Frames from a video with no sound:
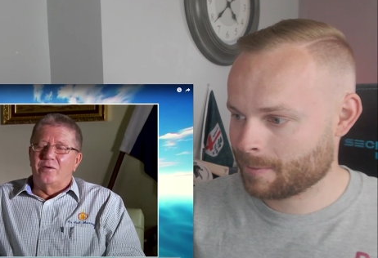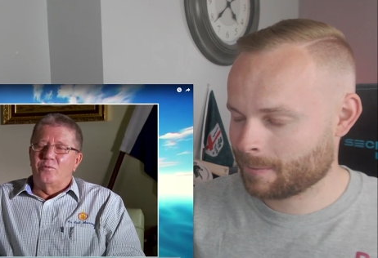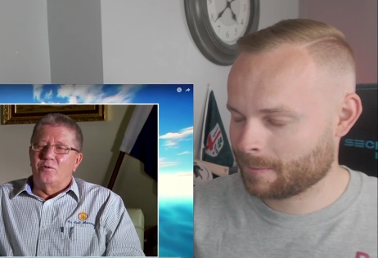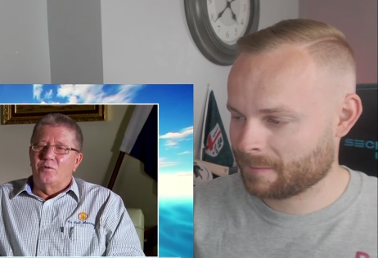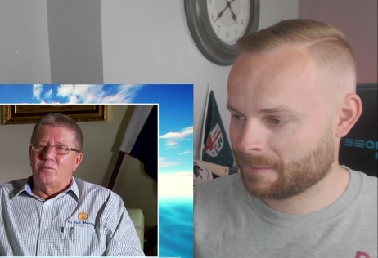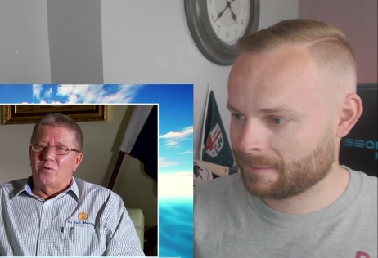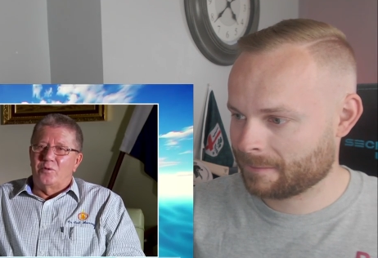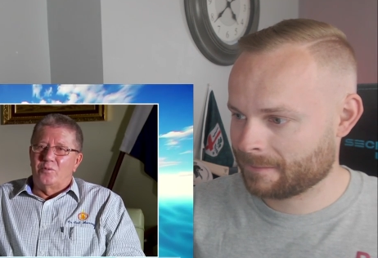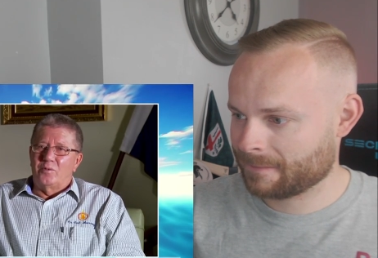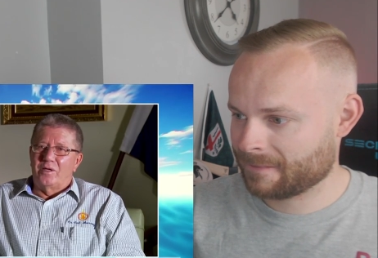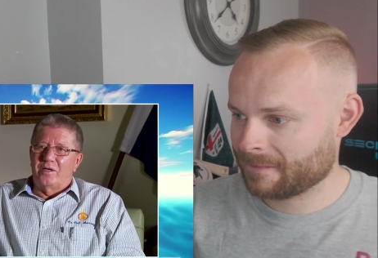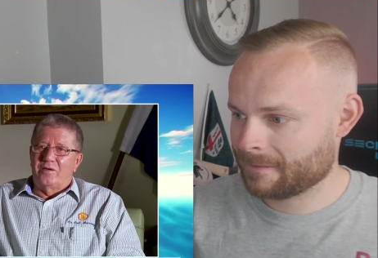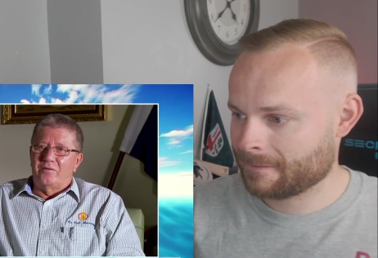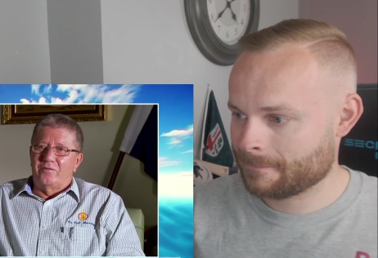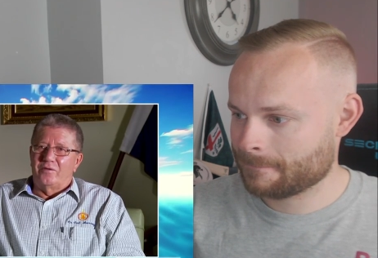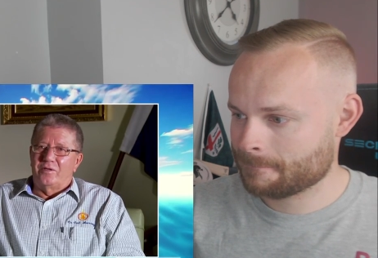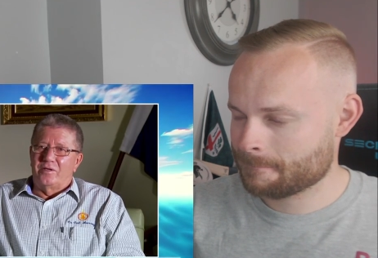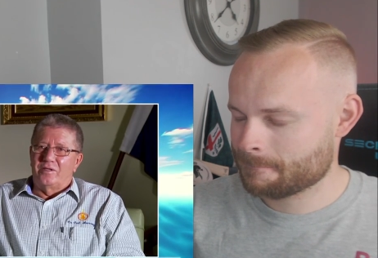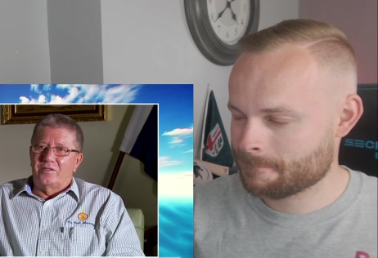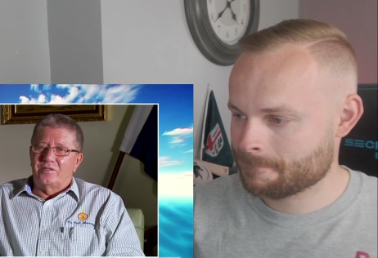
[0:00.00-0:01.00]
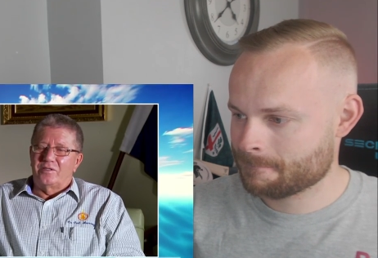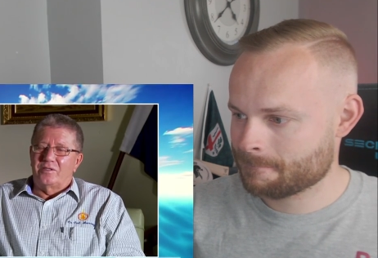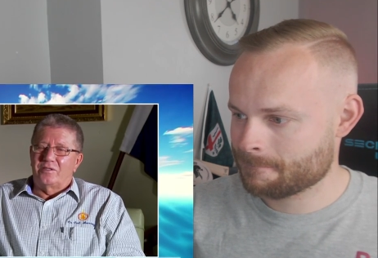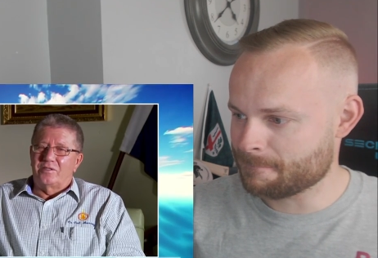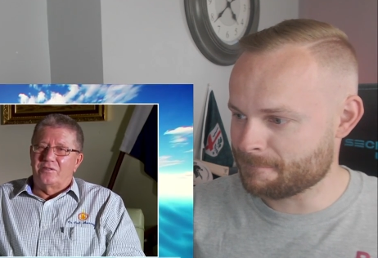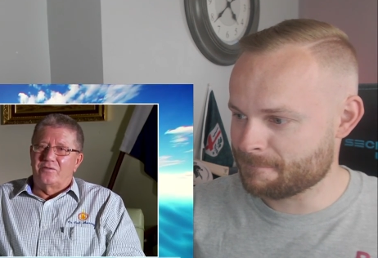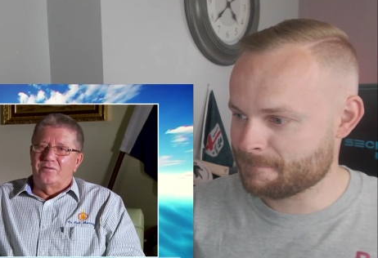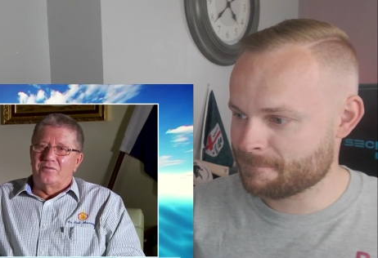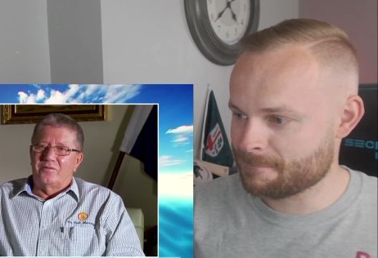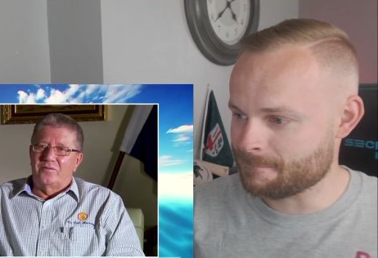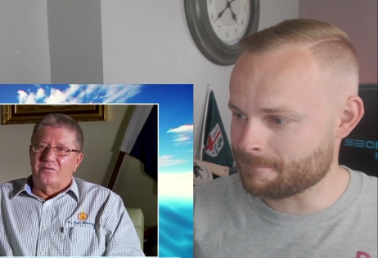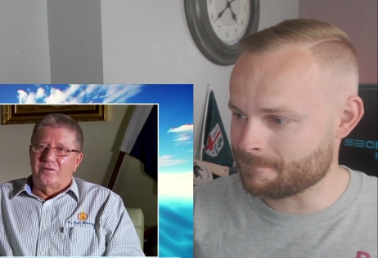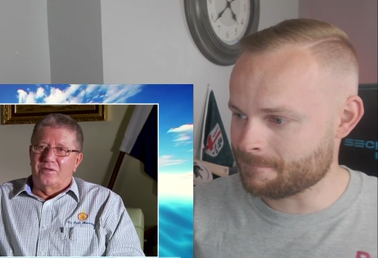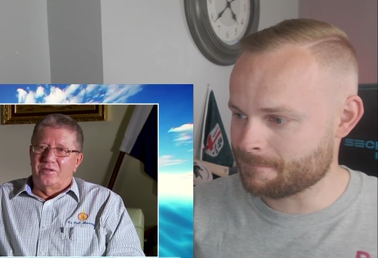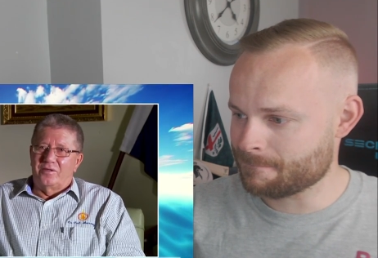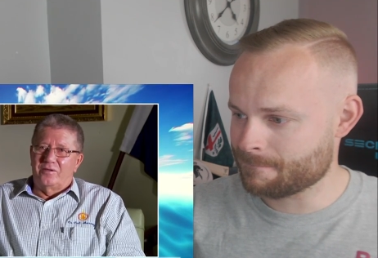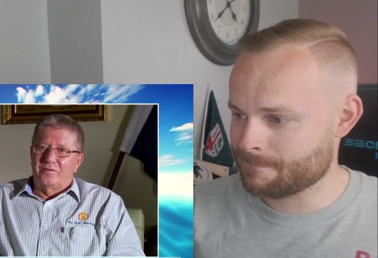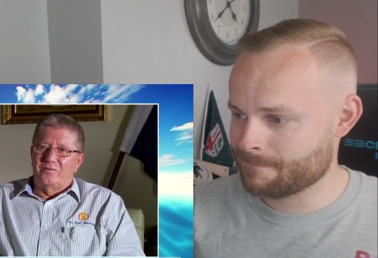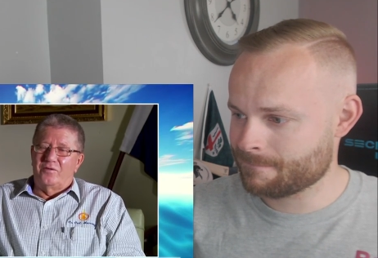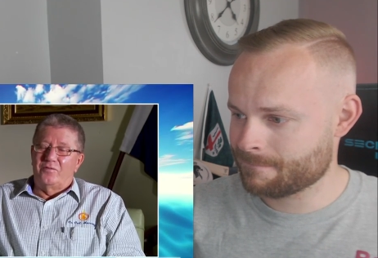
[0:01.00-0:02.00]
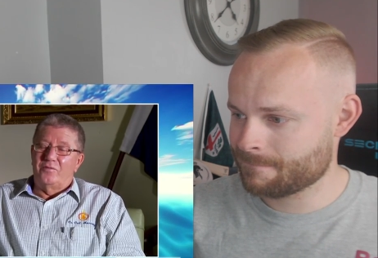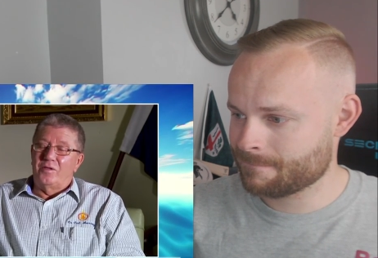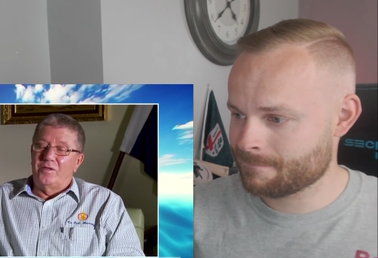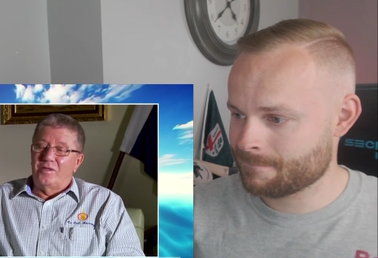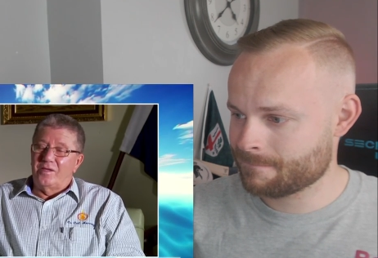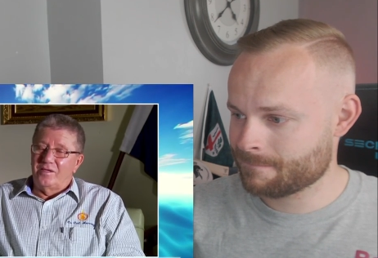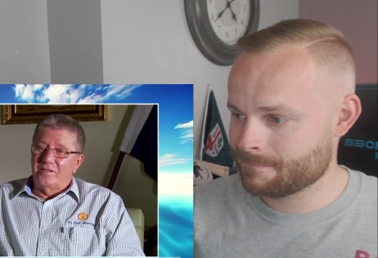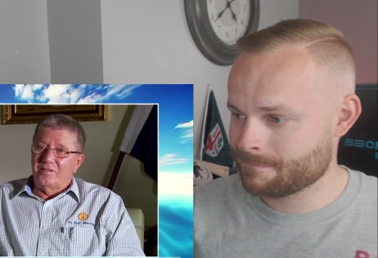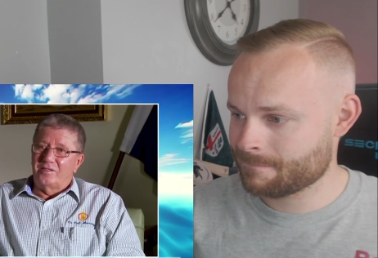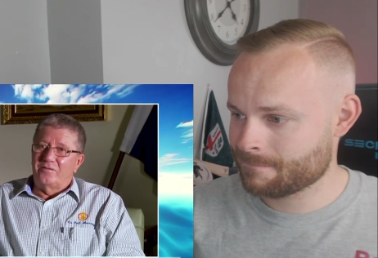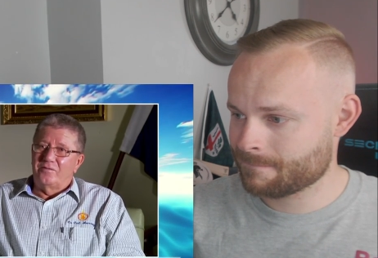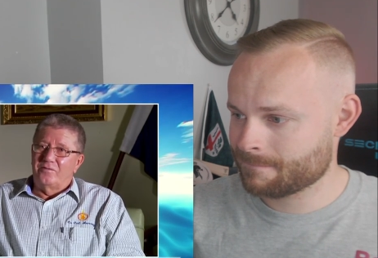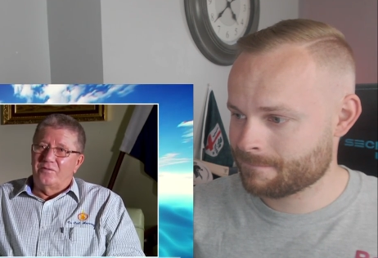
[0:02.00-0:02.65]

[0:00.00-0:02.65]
Speaker 1: we'd probably have in excess of uh, 50,000